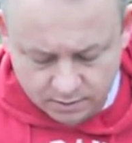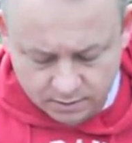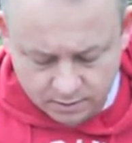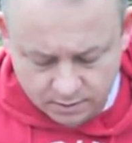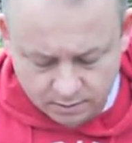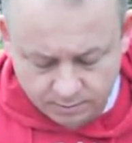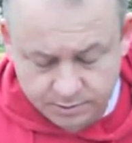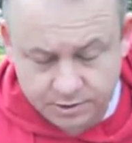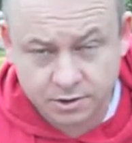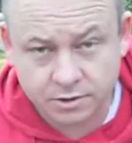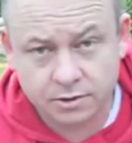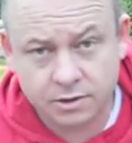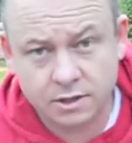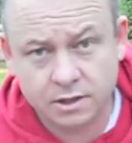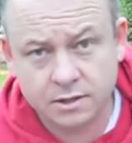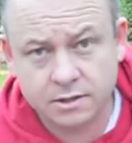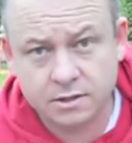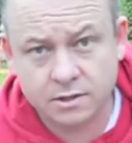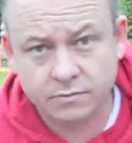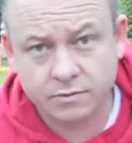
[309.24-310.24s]

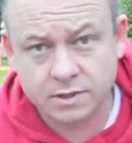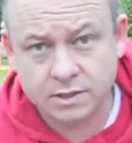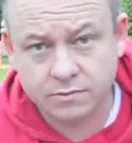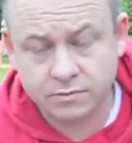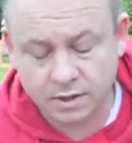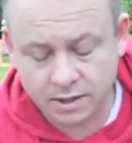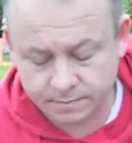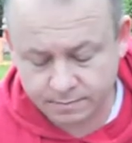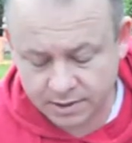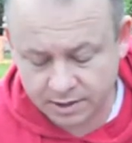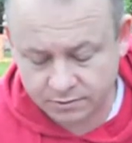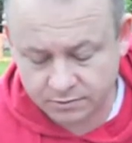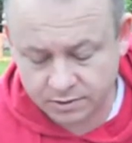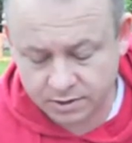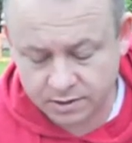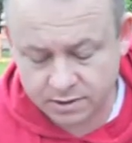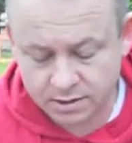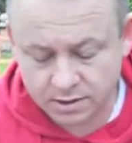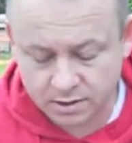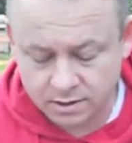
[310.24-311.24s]
opportunities to resurrect
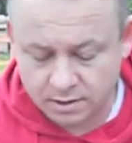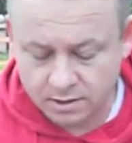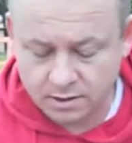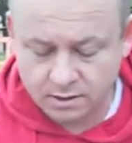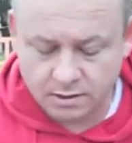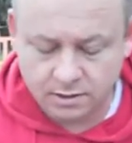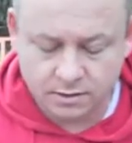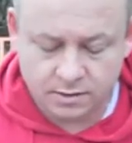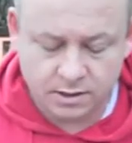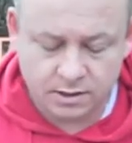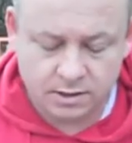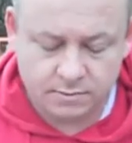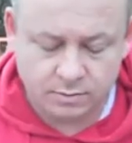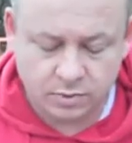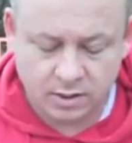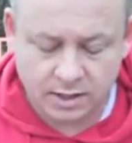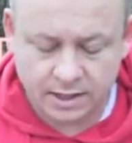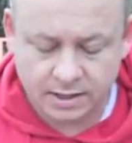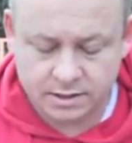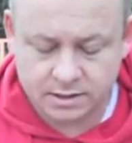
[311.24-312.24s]
batteries, these
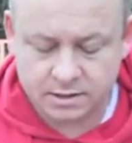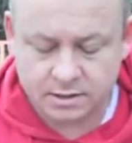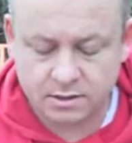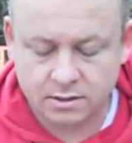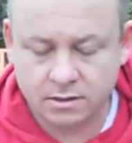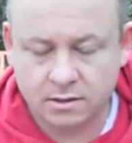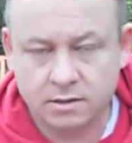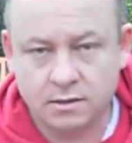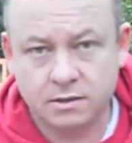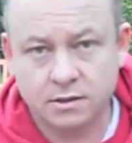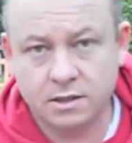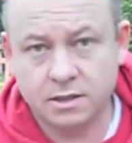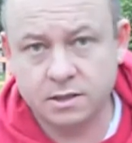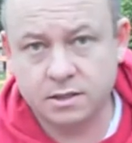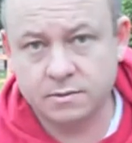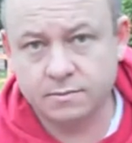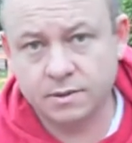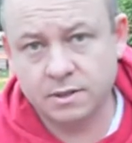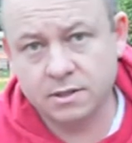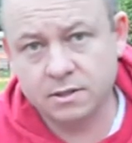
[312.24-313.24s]
plates need
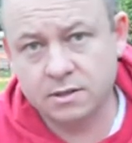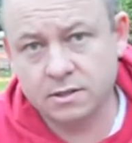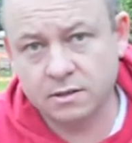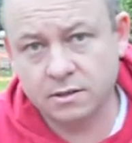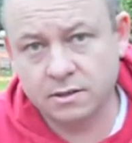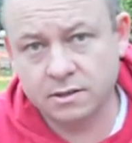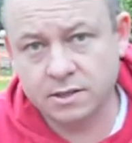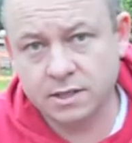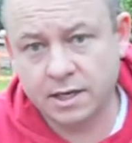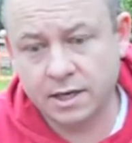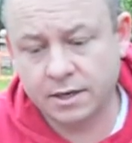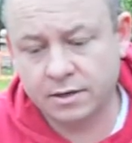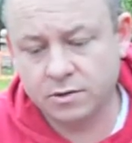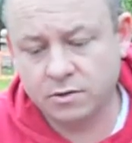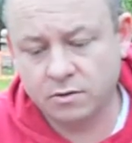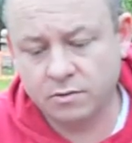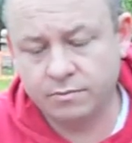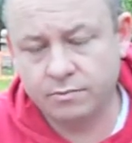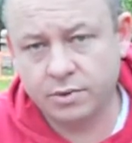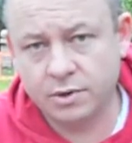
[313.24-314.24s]
to be still intact,
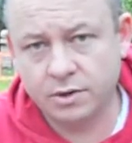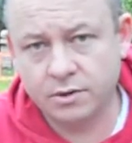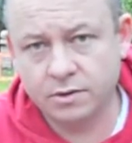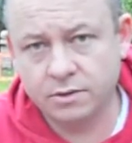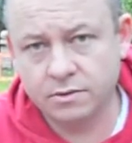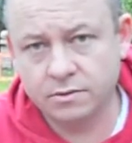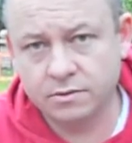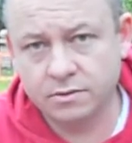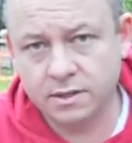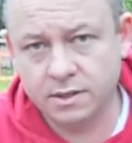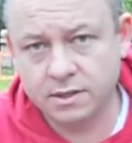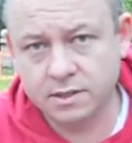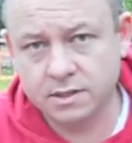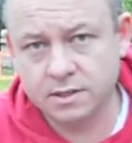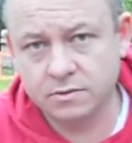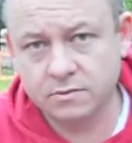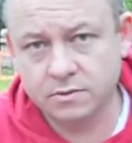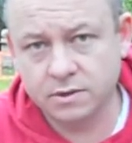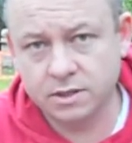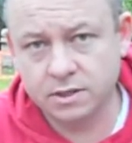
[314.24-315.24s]
not broken. They
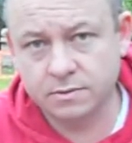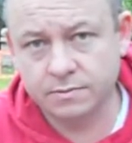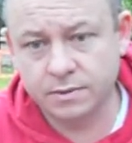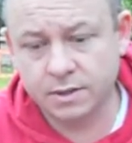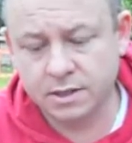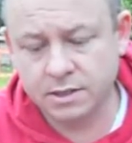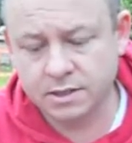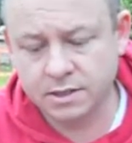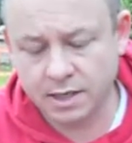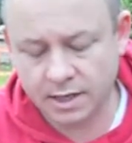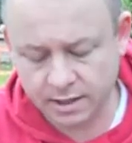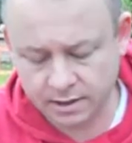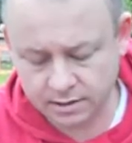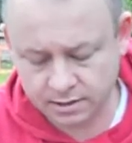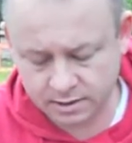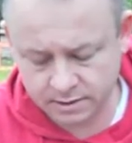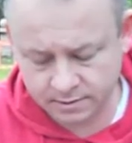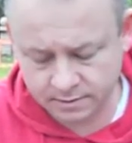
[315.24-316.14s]
still need to be intact.